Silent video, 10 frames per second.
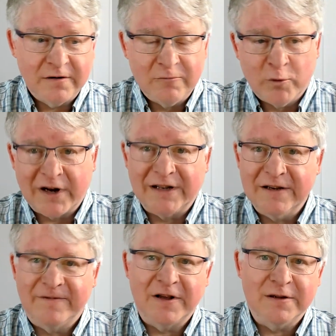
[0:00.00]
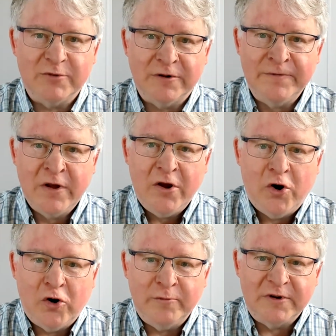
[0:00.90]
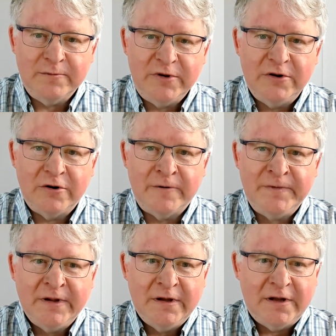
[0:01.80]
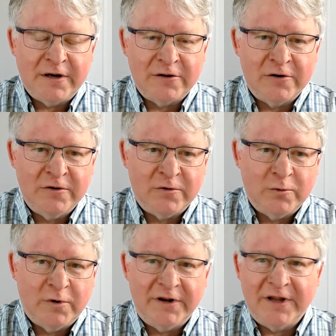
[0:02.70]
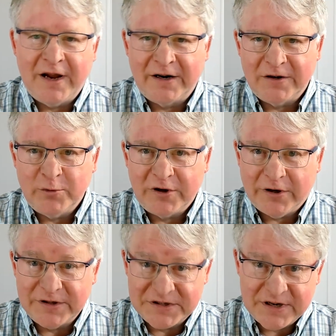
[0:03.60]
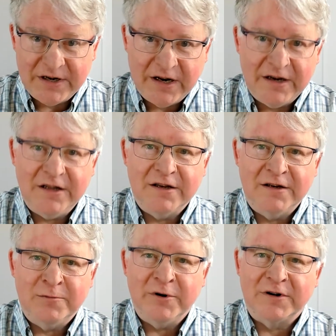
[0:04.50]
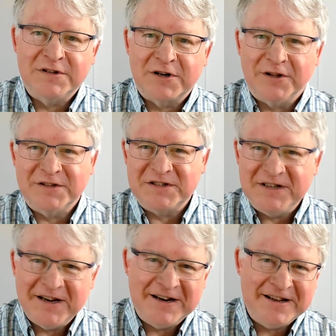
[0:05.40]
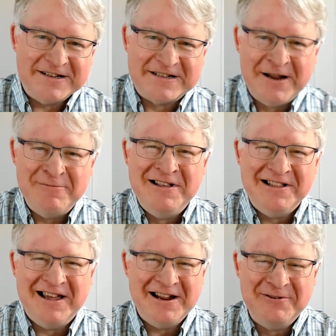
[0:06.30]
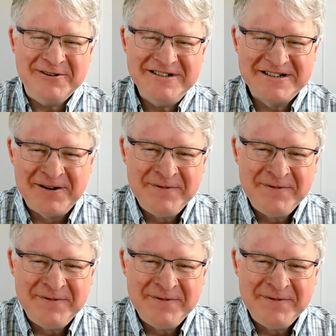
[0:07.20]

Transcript: readily available home computer. And I learned what in Canada we call the Z80 and Americans call the Z80 assembly language.